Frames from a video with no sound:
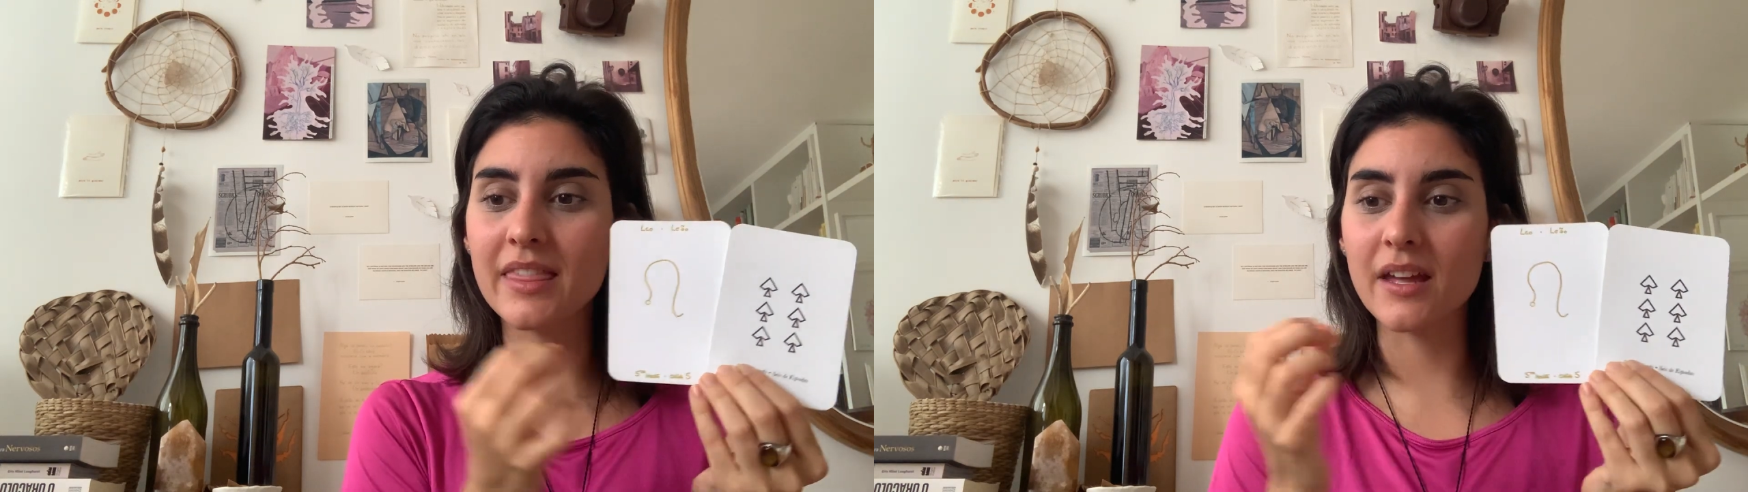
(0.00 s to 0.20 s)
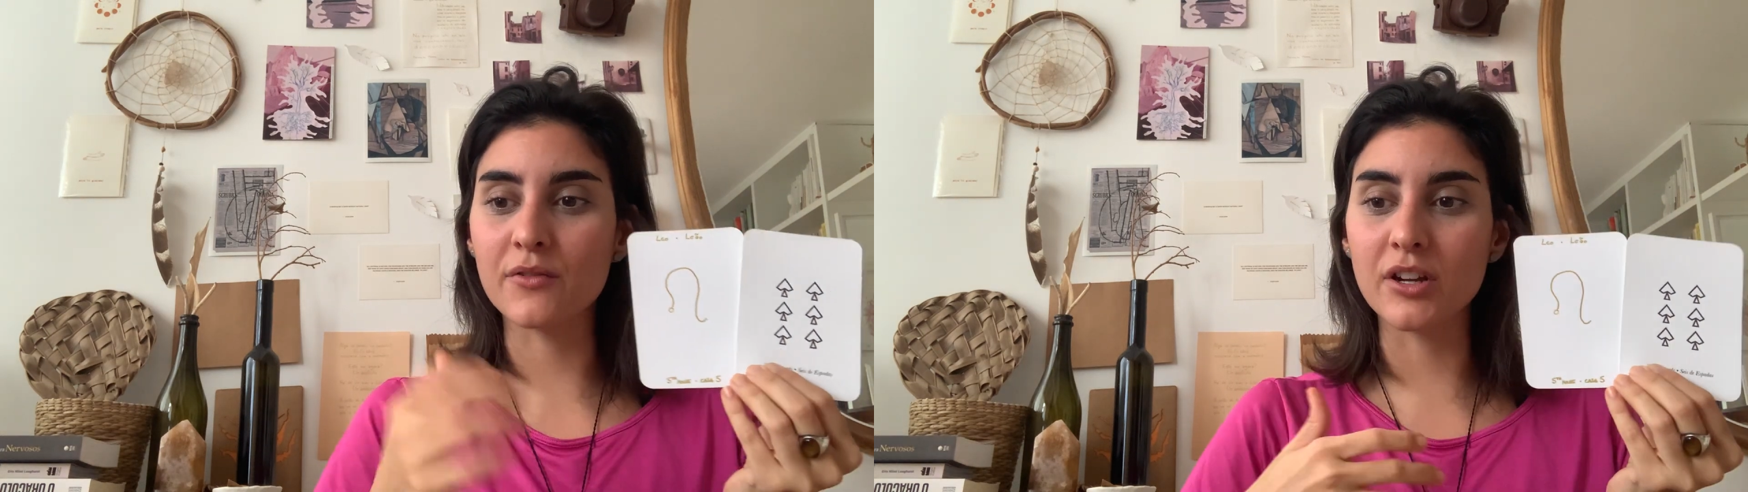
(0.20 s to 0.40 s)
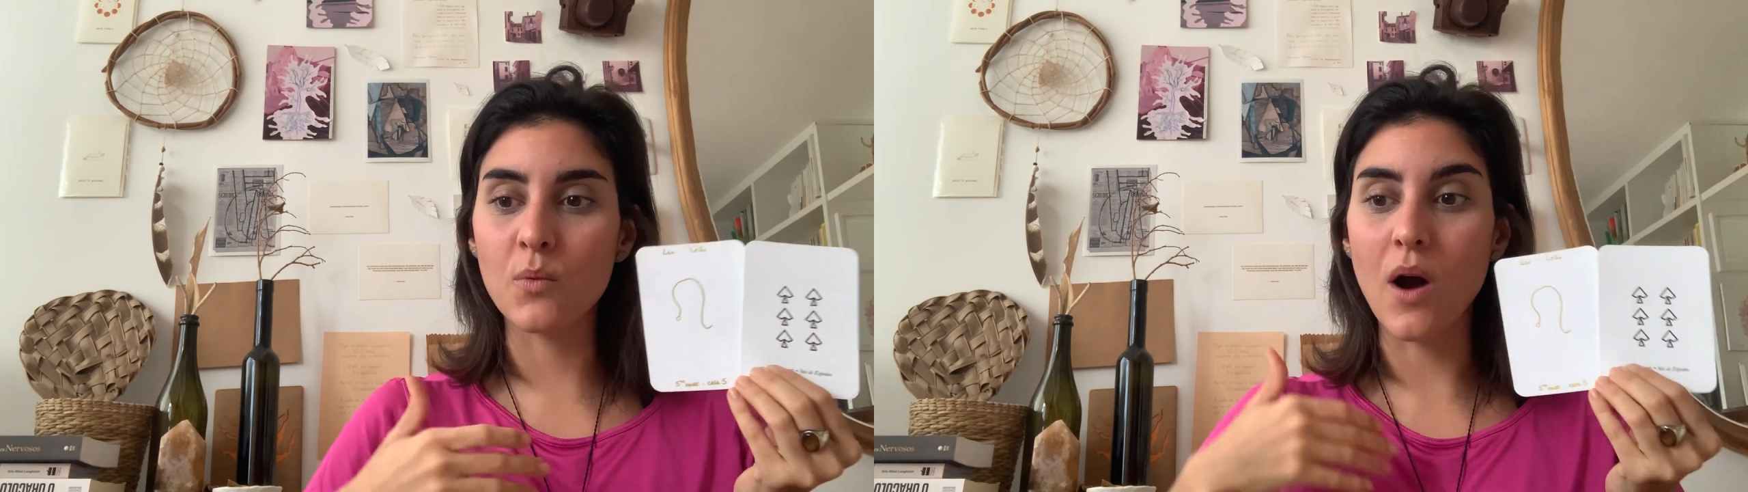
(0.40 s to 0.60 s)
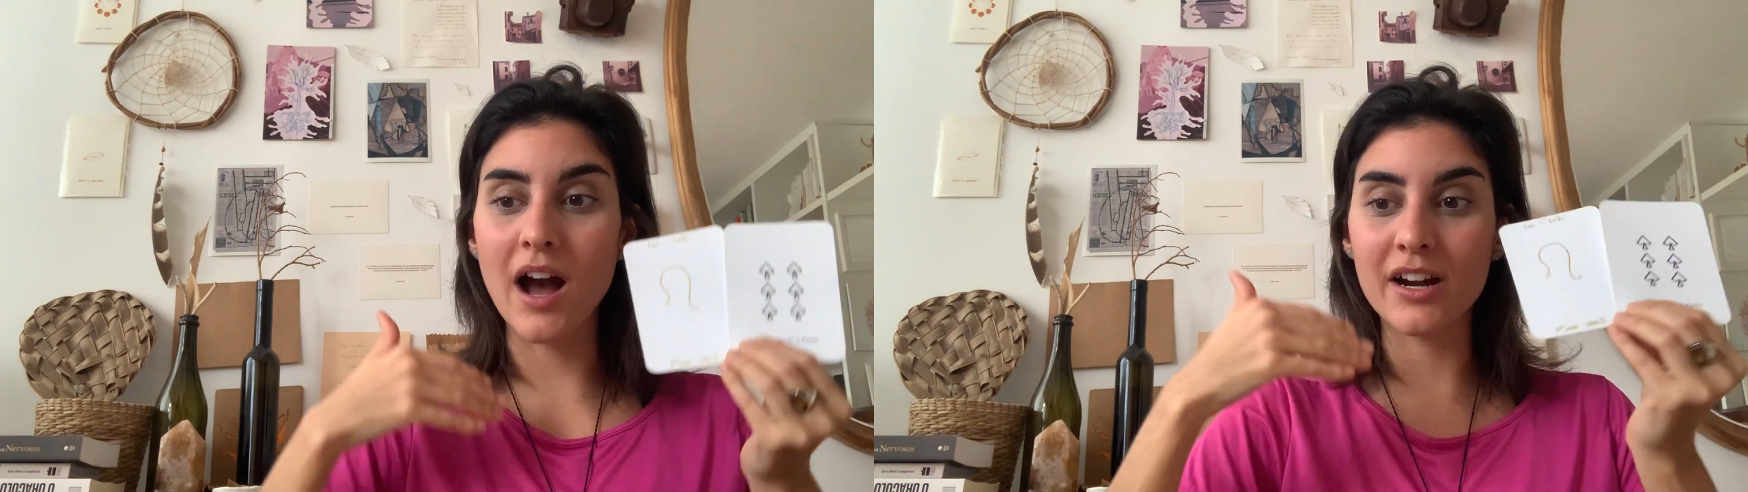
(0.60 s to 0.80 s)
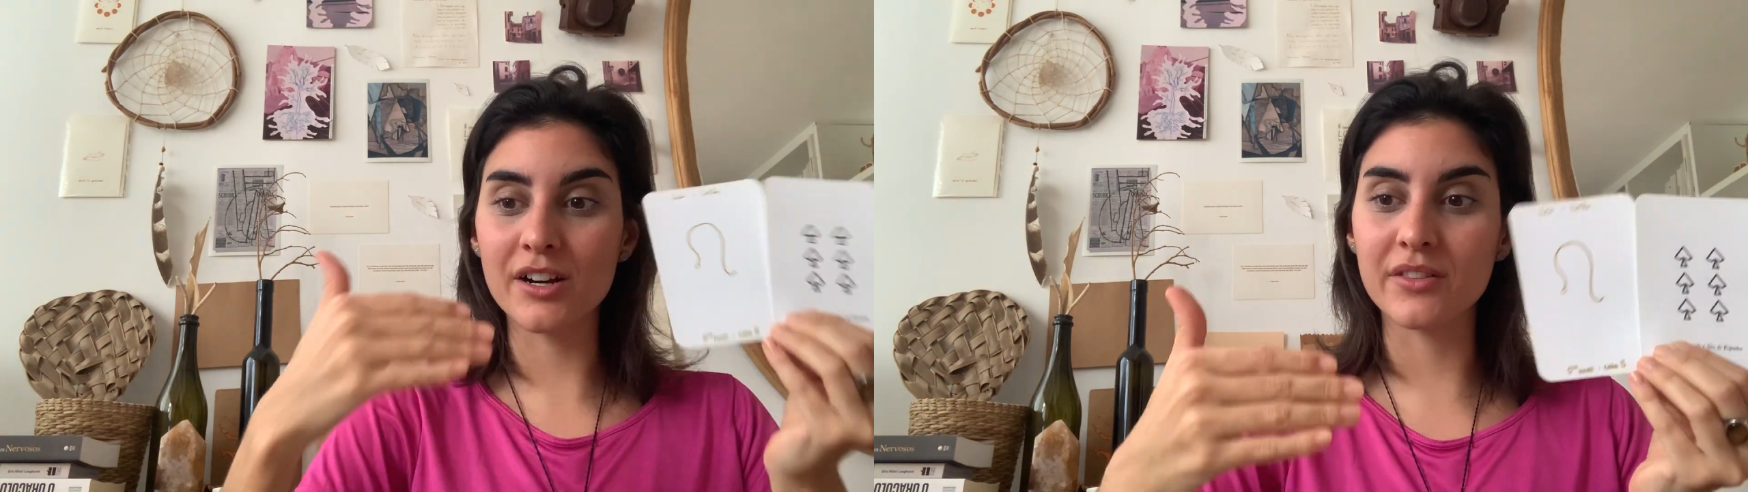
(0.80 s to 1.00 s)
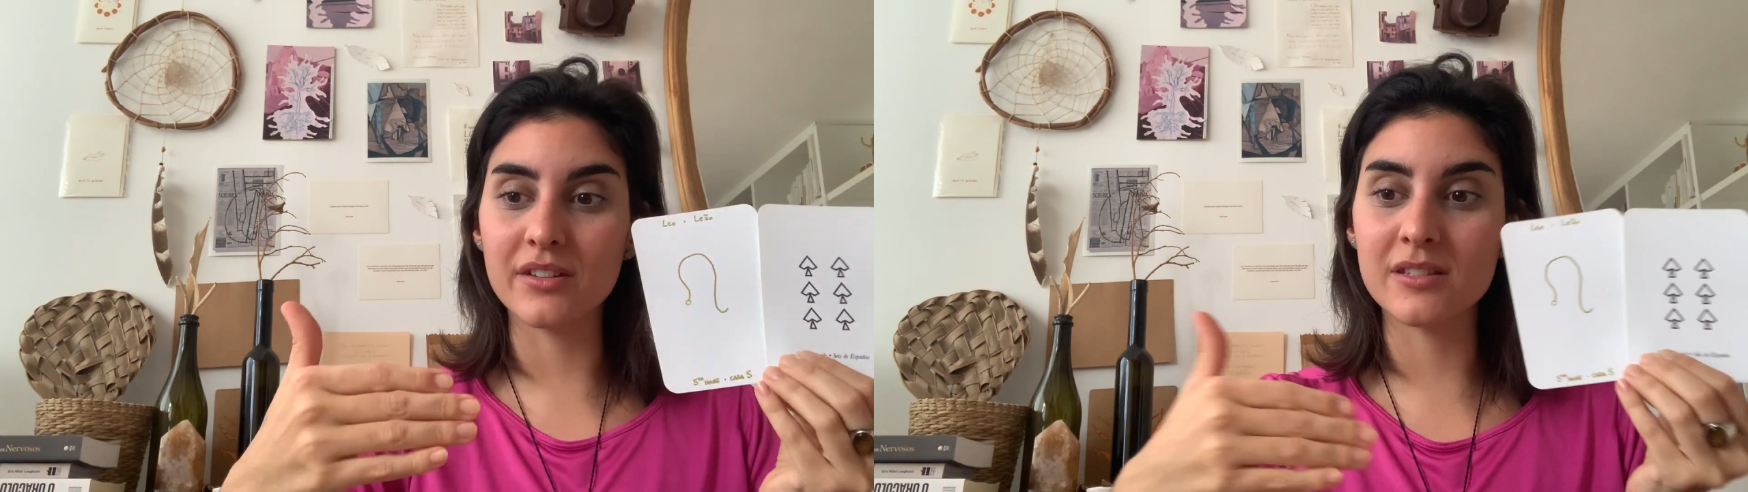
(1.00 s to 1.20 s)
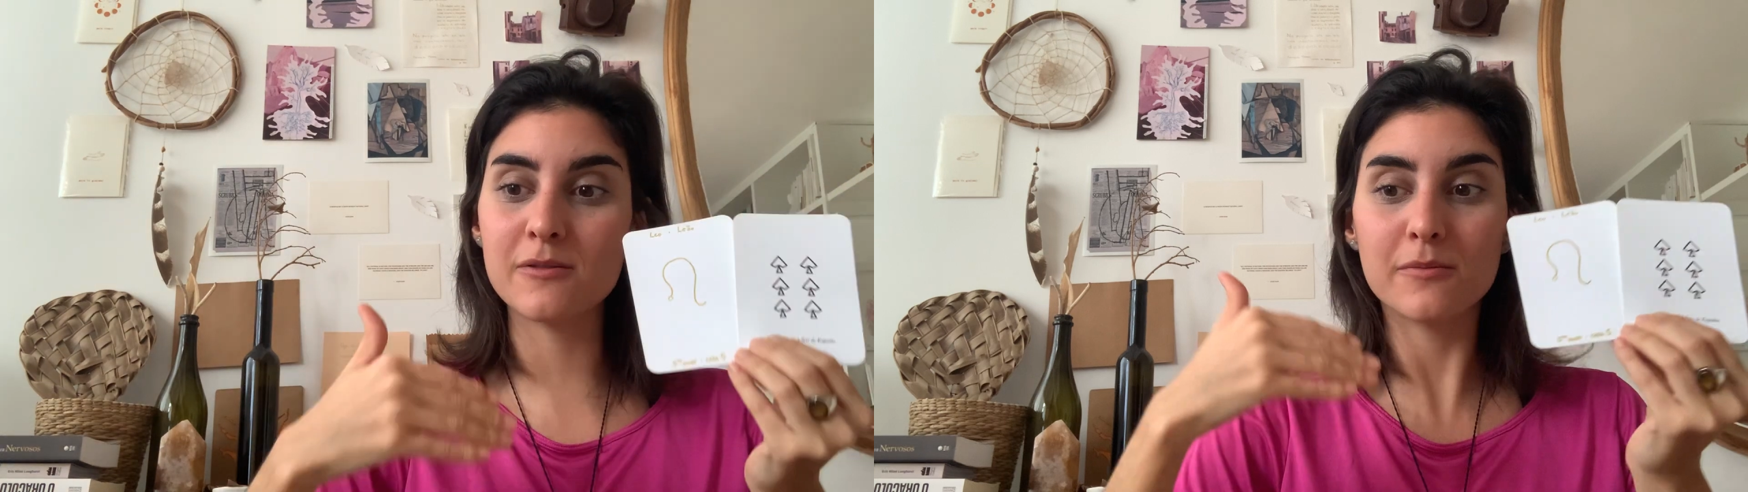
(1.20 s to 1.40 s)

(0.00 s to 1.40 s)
that require this